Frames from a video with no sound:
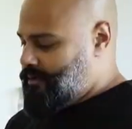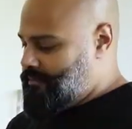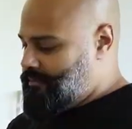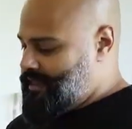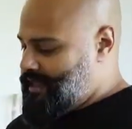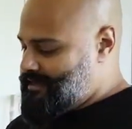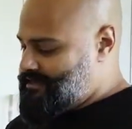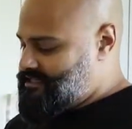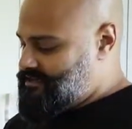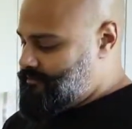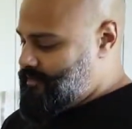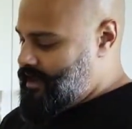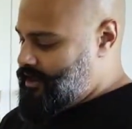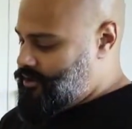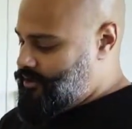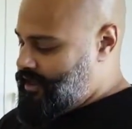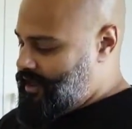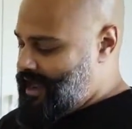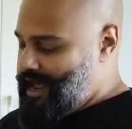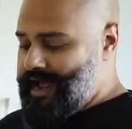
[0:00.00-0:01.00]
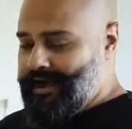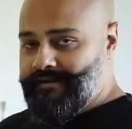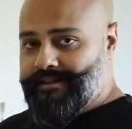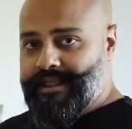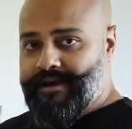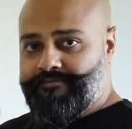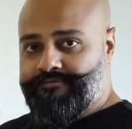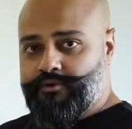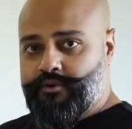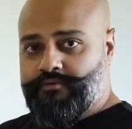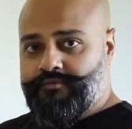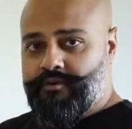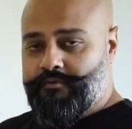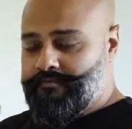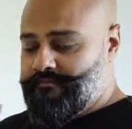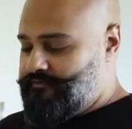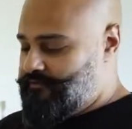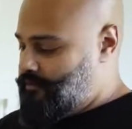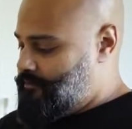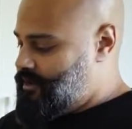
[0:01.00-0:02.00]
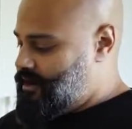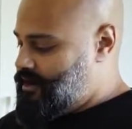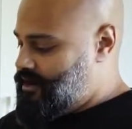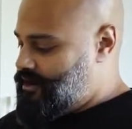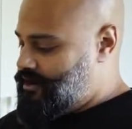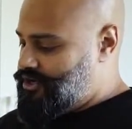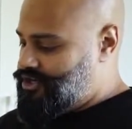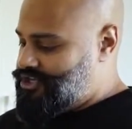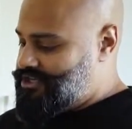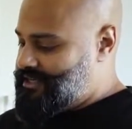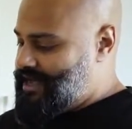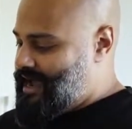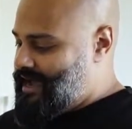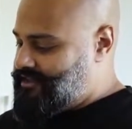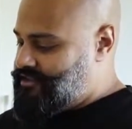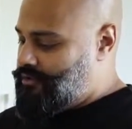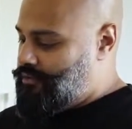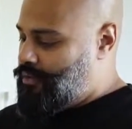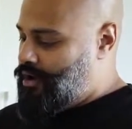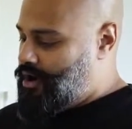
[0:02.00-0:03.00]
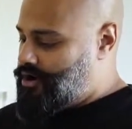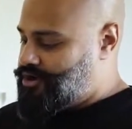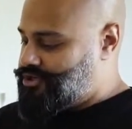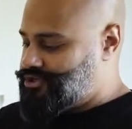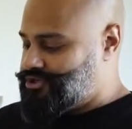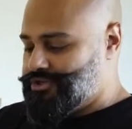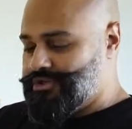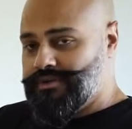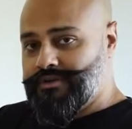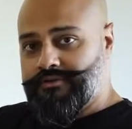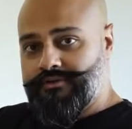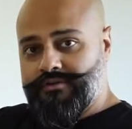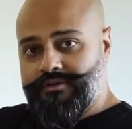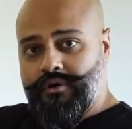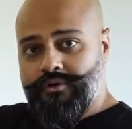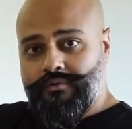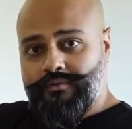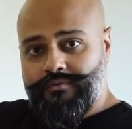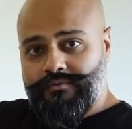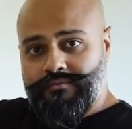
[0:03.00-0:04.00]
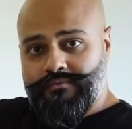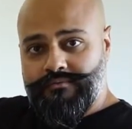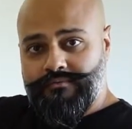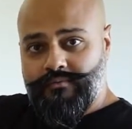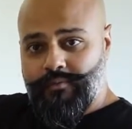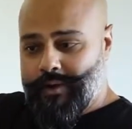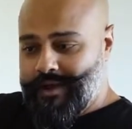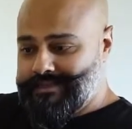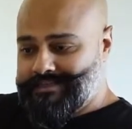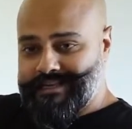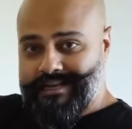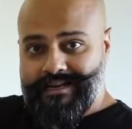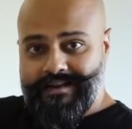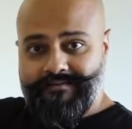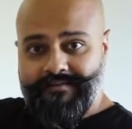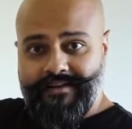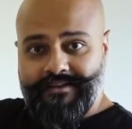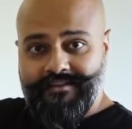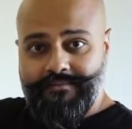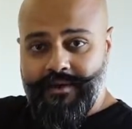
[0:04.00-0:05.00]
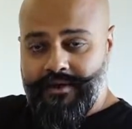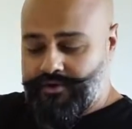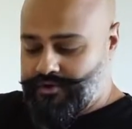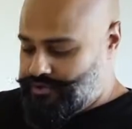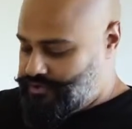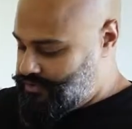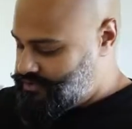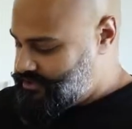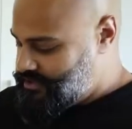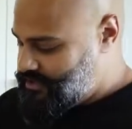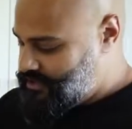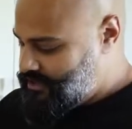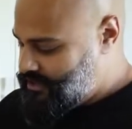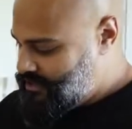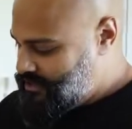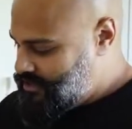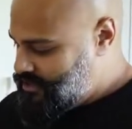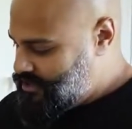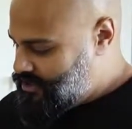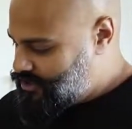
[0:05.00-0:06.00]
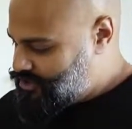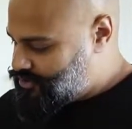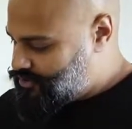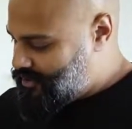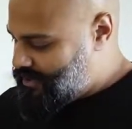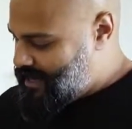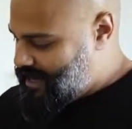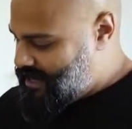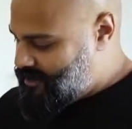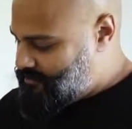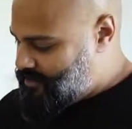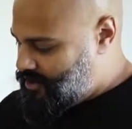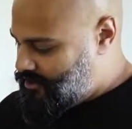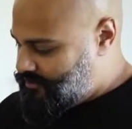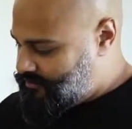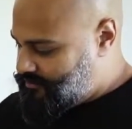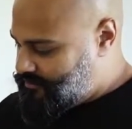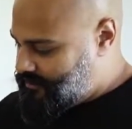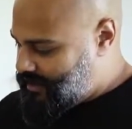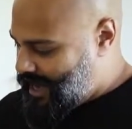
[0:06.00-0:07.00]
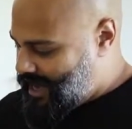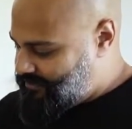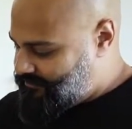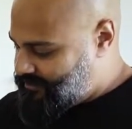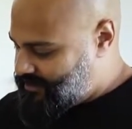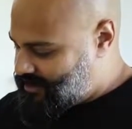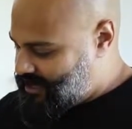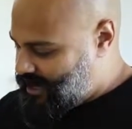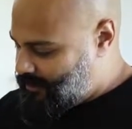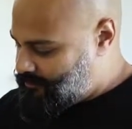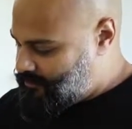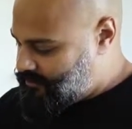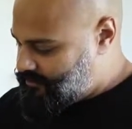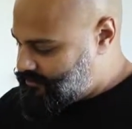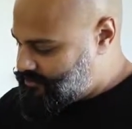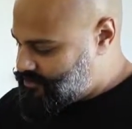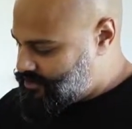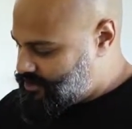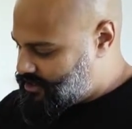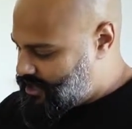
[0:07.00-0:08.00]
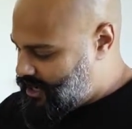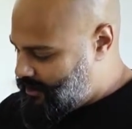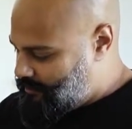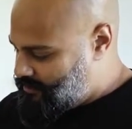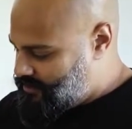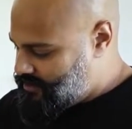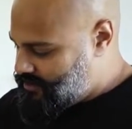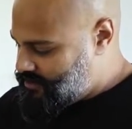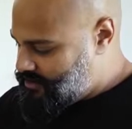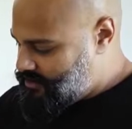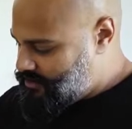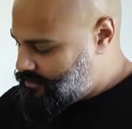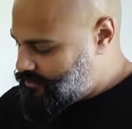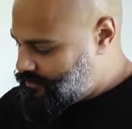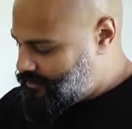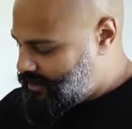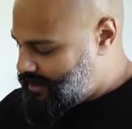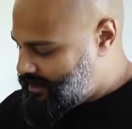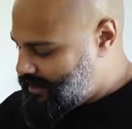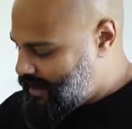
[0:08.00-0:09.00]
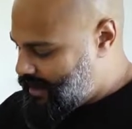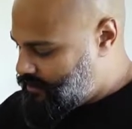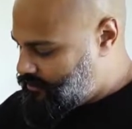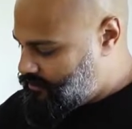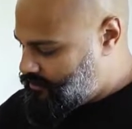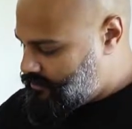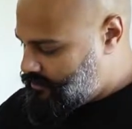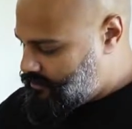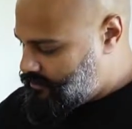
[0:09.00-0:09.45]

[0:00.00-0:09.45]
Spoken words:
Remember that tomato that I had left over from here? You just add the water so you don't waste any of that tomato juice. So we're gonna add about half a cup to a cup right now.